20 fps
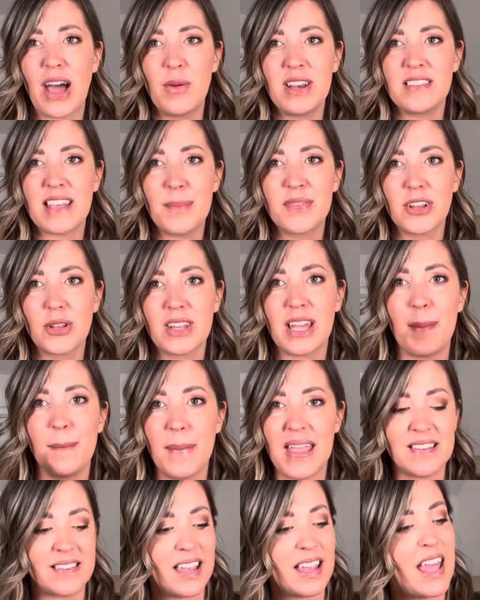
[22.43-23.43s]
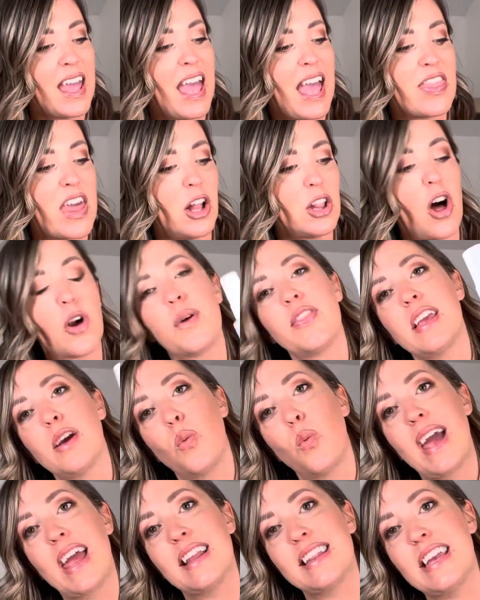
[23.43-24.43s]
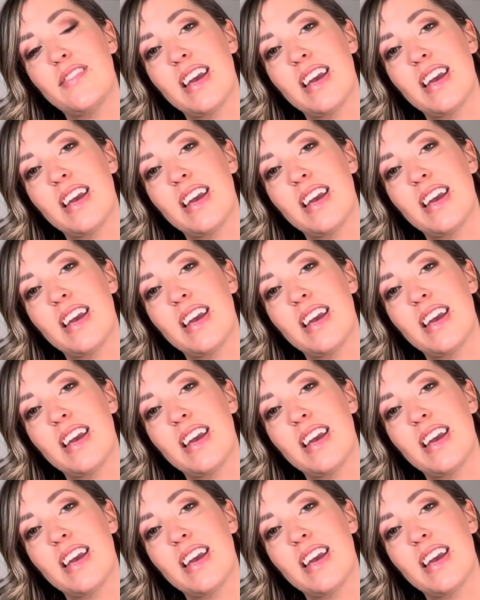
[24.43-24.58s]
when I'm at my new home away from home for